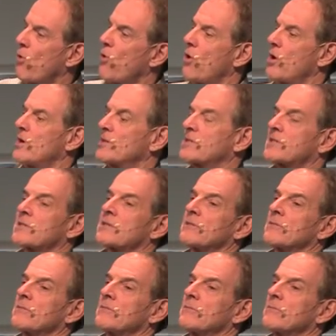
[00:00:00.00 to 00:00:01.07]
boys
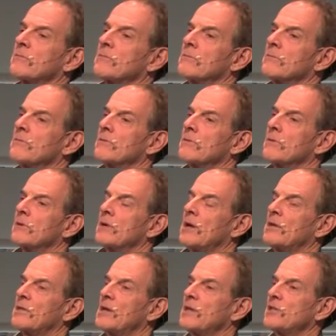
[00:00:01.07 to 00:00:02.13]

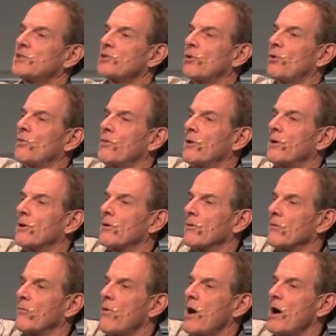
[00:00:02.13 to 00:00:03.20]
and then he sold their
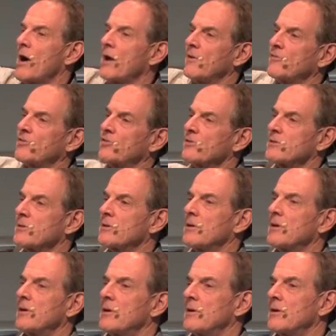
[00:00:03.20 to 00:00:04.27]
wives and
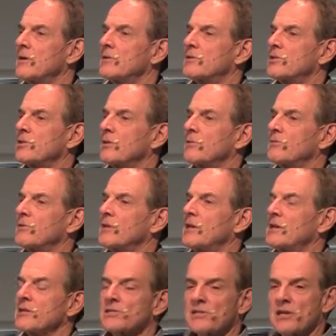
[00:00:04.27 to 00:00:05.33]
children
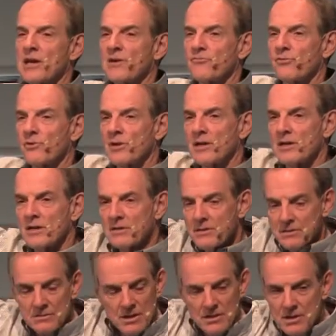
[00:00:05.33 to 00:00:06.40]
into slavery,
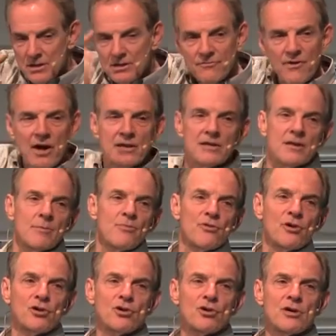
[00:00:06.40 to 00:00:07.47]
and then they divided up
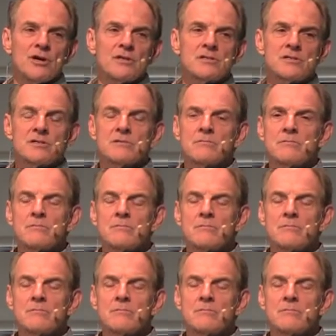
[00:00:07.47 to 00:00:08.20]
their goods.